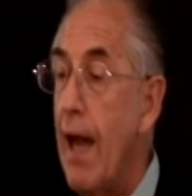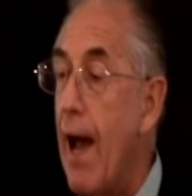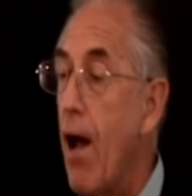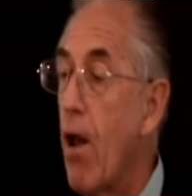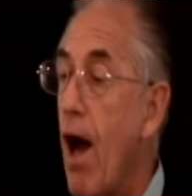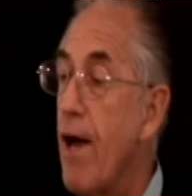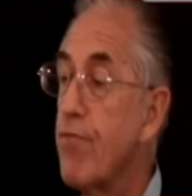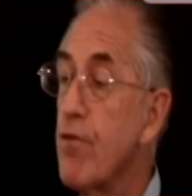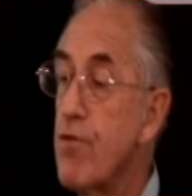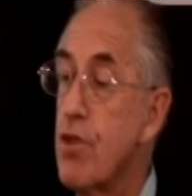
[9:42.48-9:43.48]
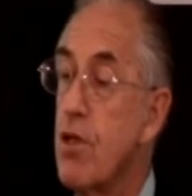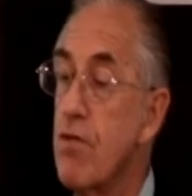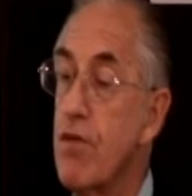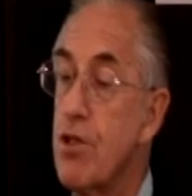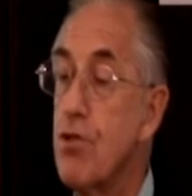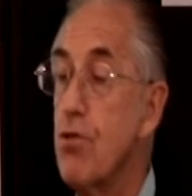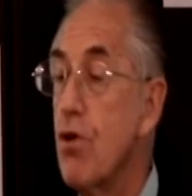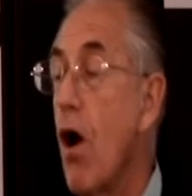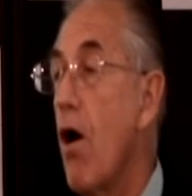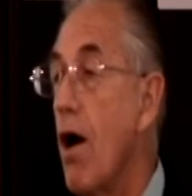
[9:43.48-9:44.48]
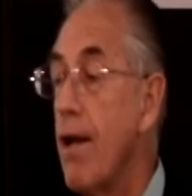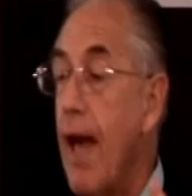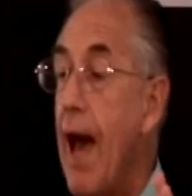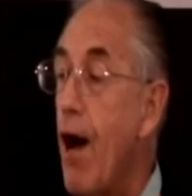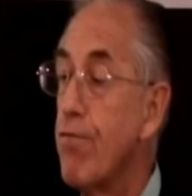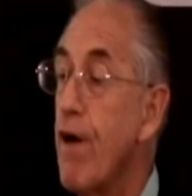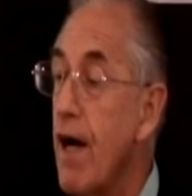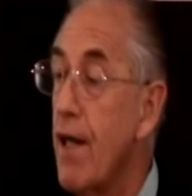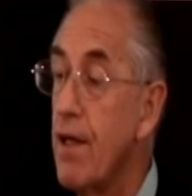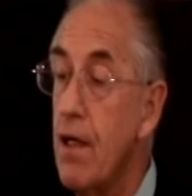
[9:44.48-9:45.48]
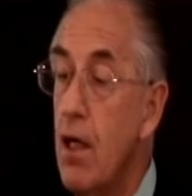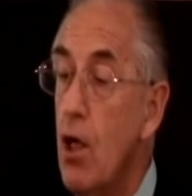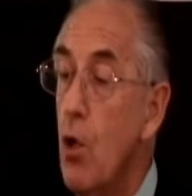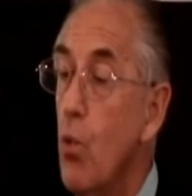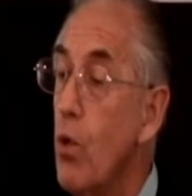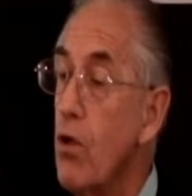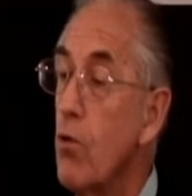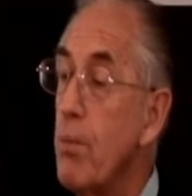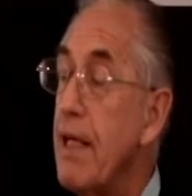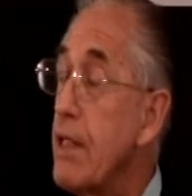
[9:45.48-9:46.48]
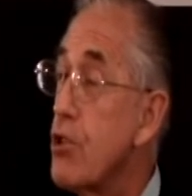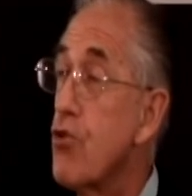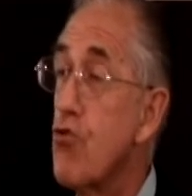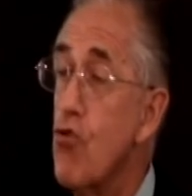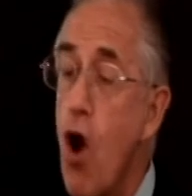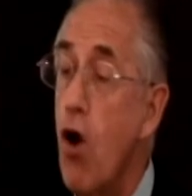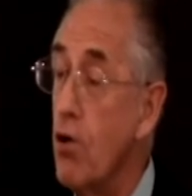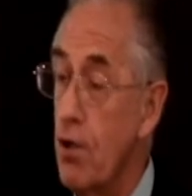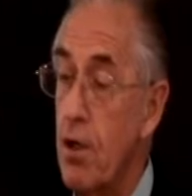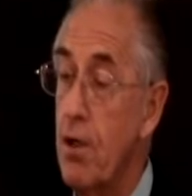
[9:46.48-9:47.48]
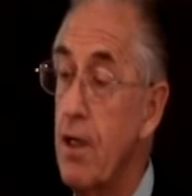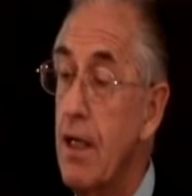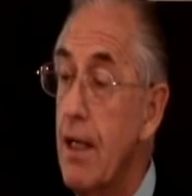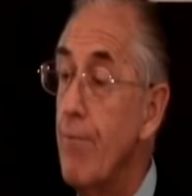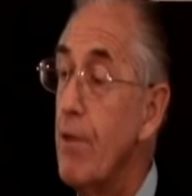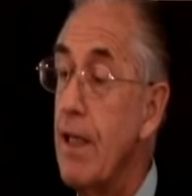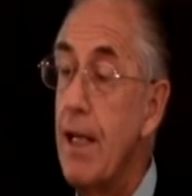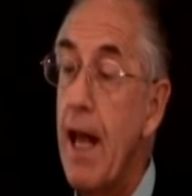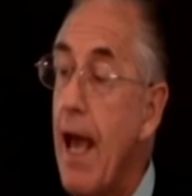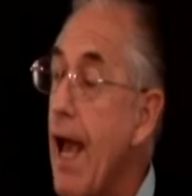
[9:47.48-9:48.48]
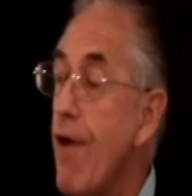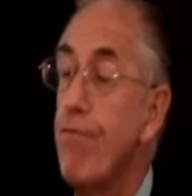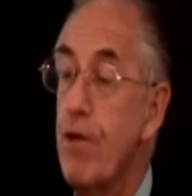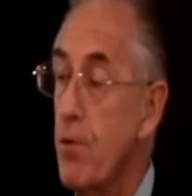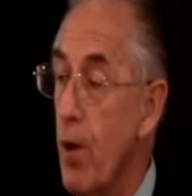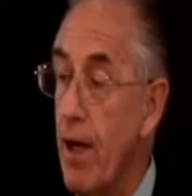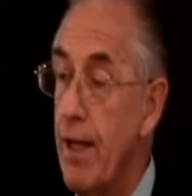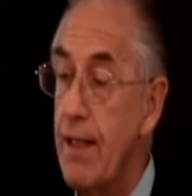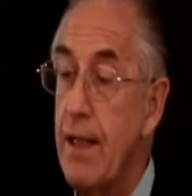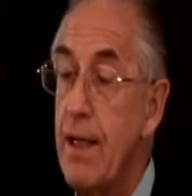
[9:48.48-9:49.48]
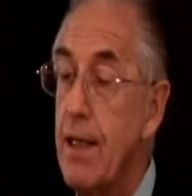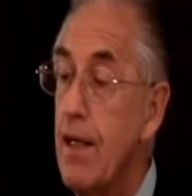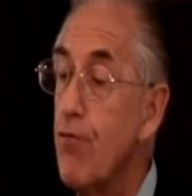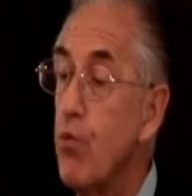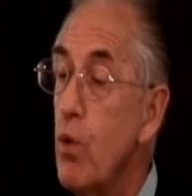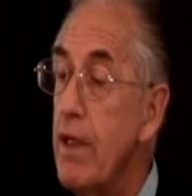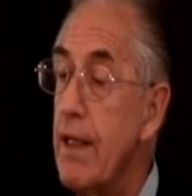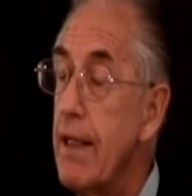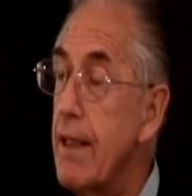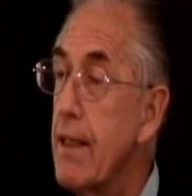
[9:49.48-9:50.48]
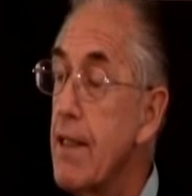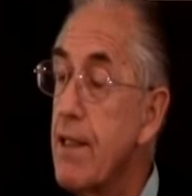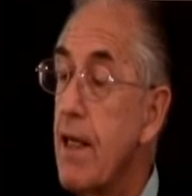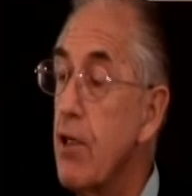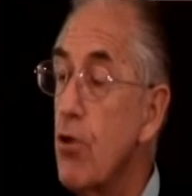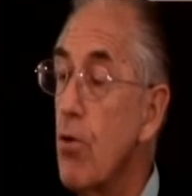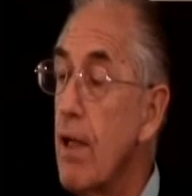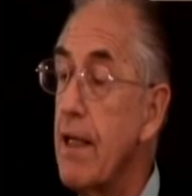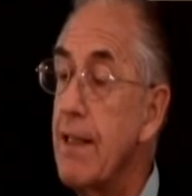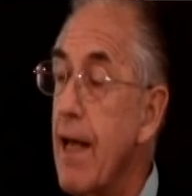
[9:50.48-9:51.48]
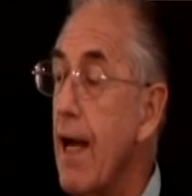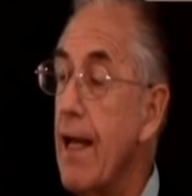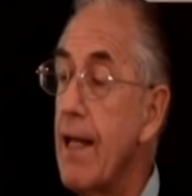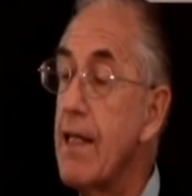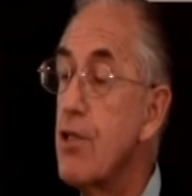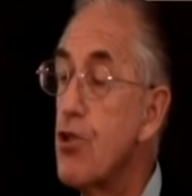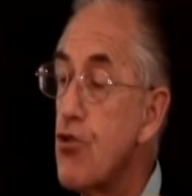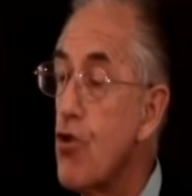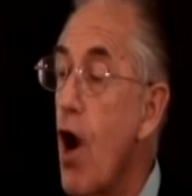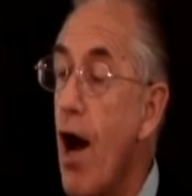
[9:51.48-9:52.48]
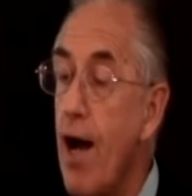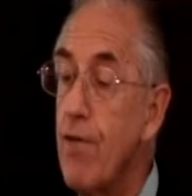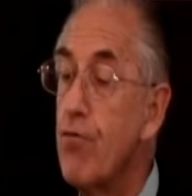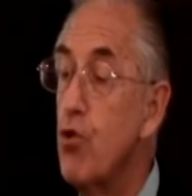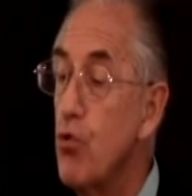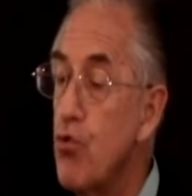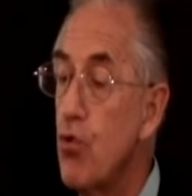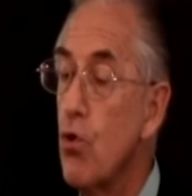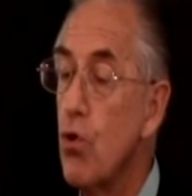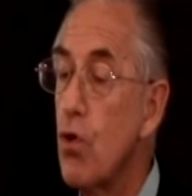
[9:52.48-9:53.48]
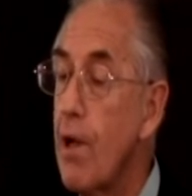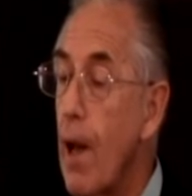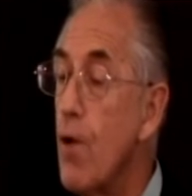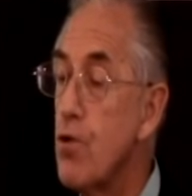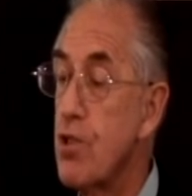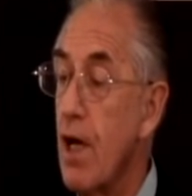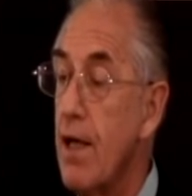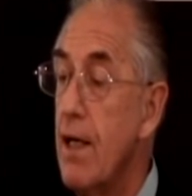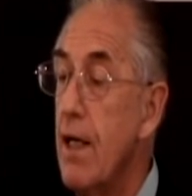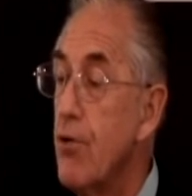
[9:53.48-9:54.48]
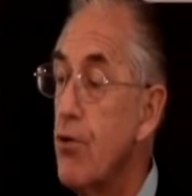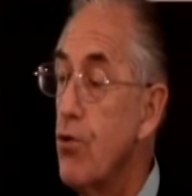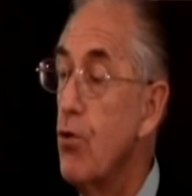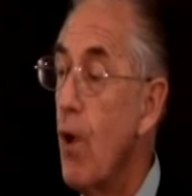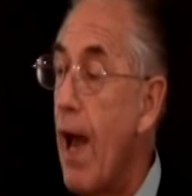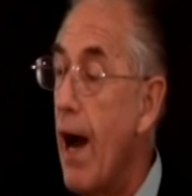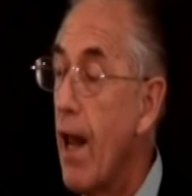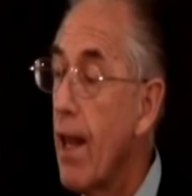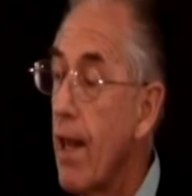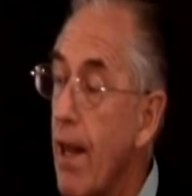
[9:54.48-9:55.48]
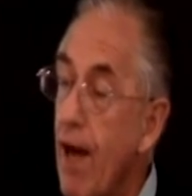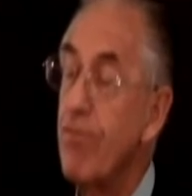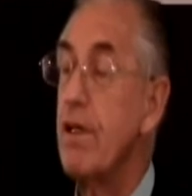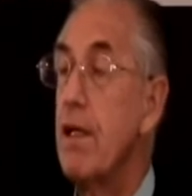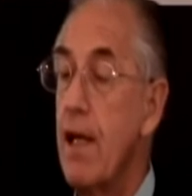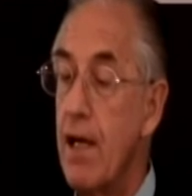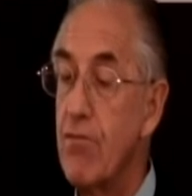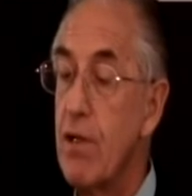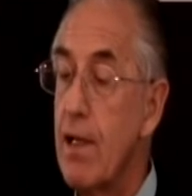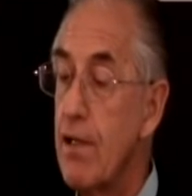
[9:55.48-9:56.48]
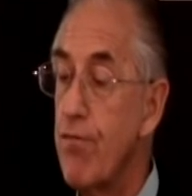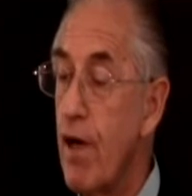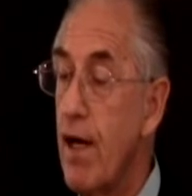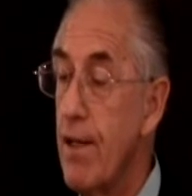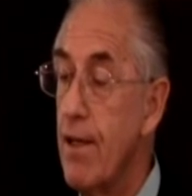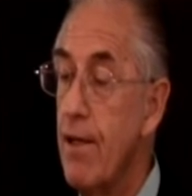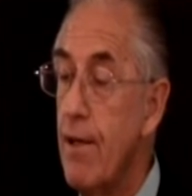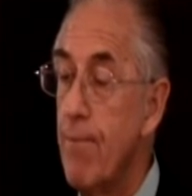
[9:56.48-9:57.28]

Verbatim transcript: Our life of service to God, our Father, will be stronger in every way if we continually, daily strive to draw closer to our loving Heavenly Father.